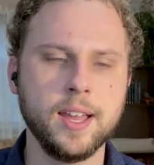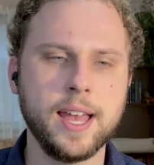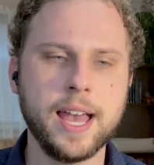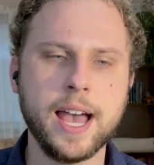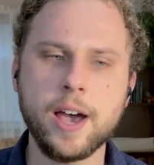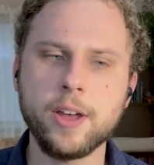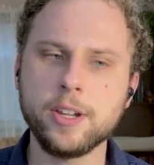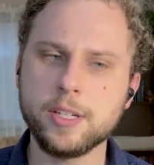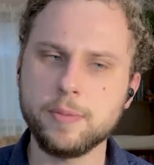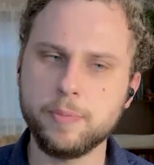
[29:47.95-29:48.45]

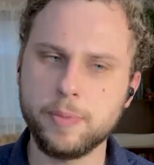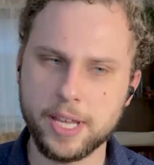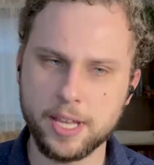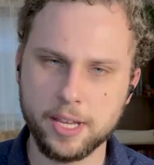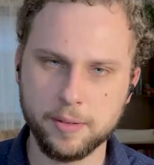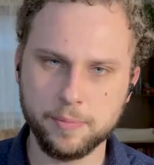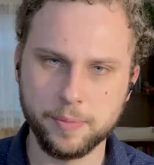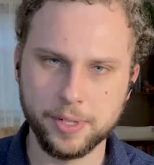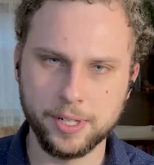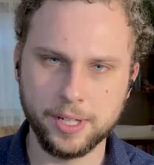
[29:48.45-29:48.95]
How does
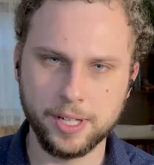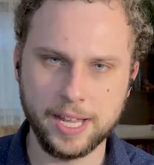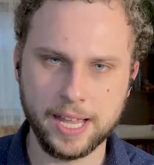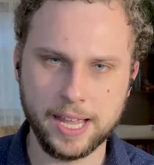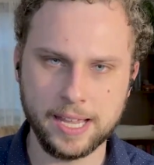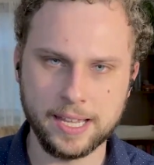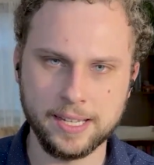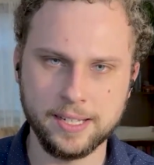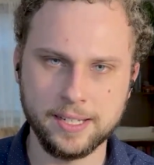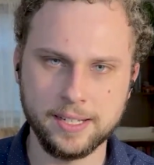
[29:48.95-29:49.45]
being
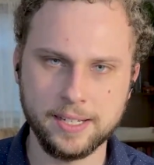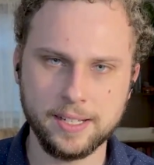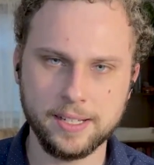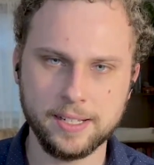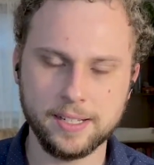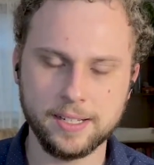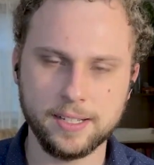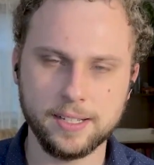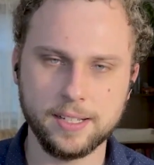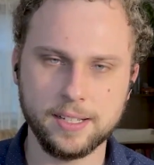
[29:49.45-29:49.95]
plain
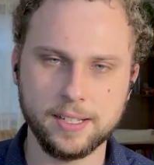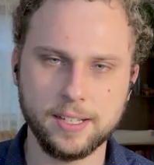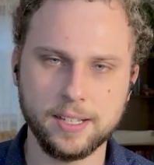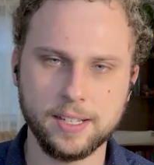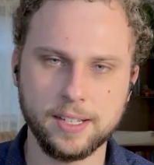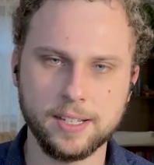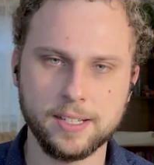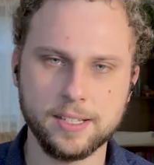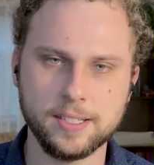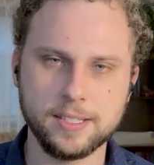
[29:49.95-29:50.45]

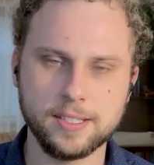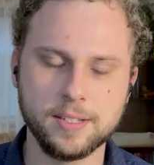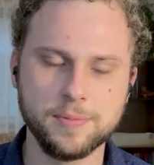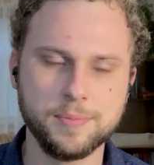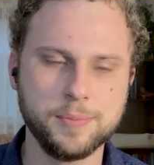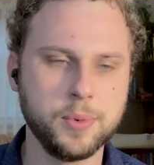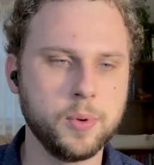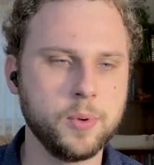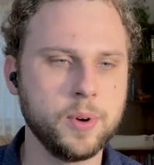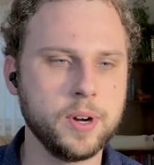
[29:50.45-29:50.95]

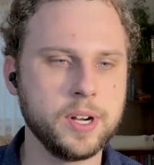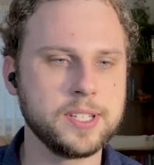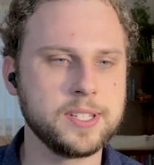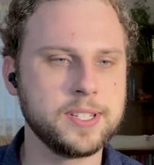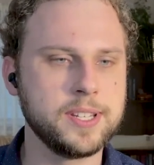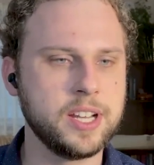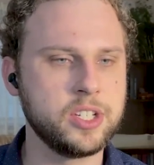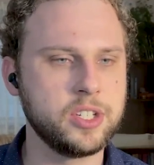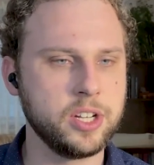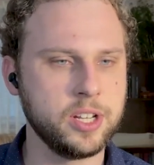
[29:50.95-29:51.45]
support
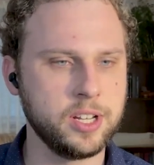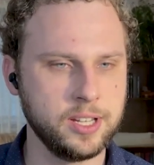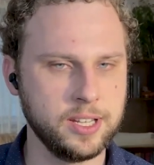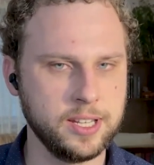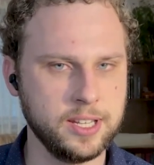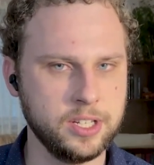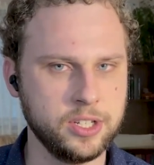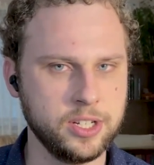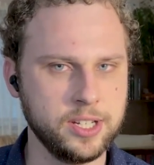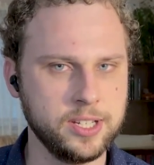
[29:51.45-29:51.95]
such
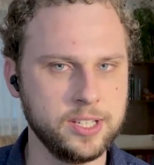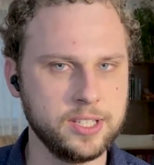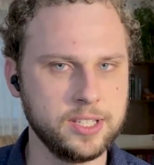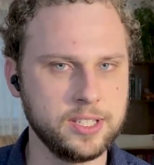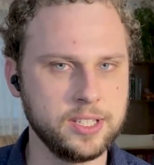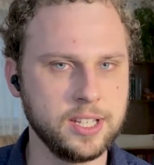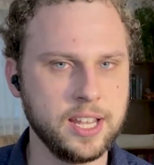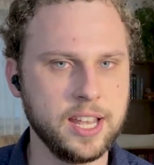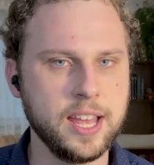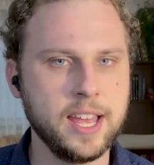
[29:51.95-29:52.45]

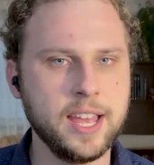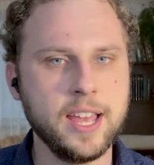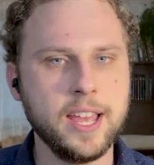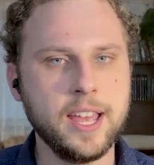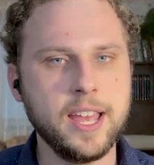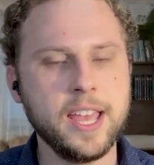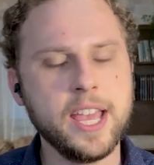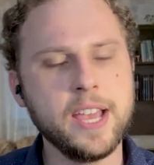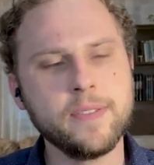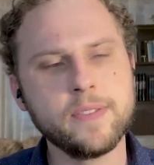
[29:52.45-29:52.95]
allegiance?
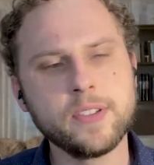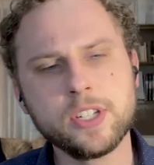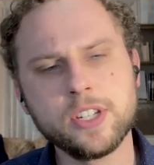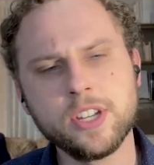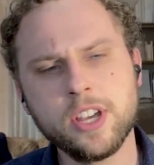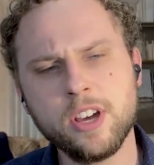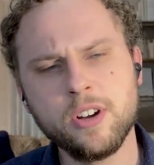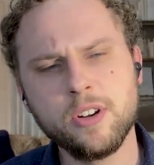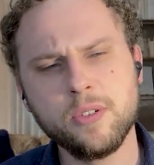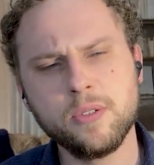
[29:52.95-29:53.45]
If
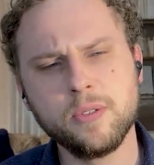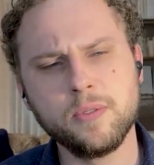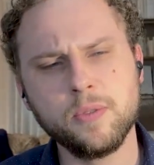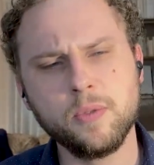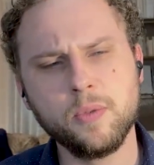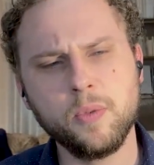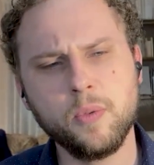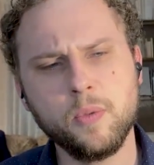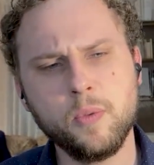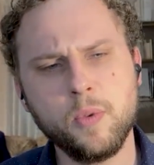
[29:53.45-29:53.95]
so,
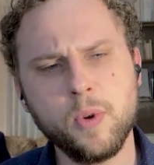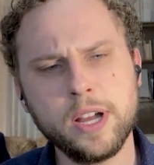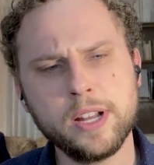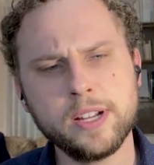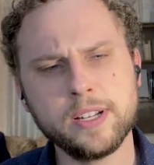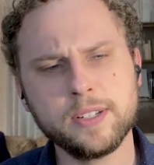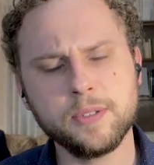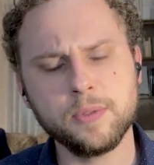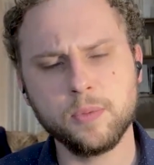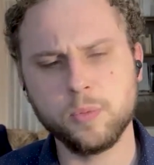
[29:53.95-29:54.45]

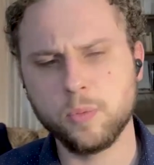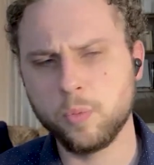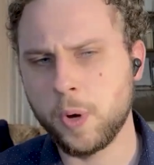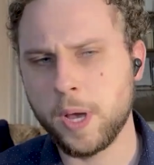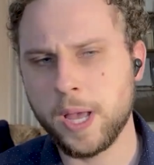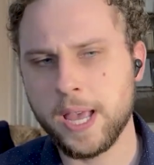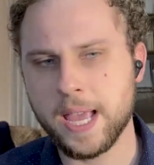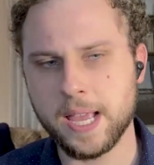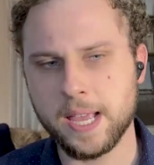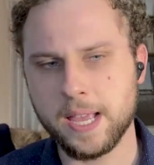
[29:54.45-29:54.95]
what
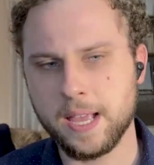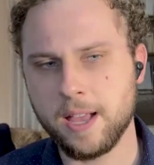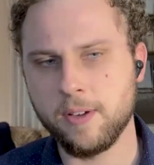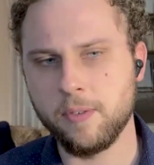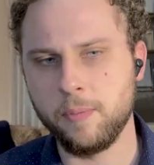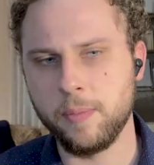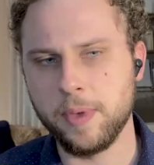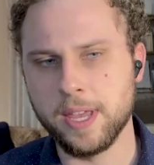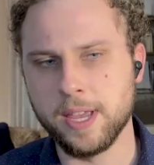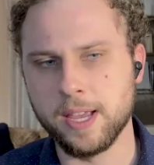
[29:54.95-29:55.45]
way
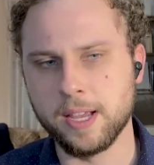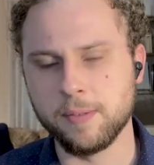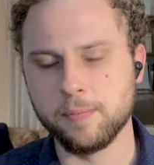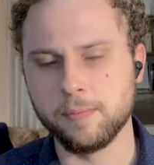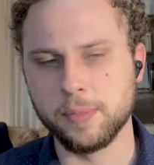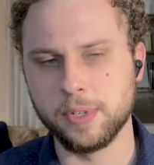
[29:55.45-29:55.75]
of being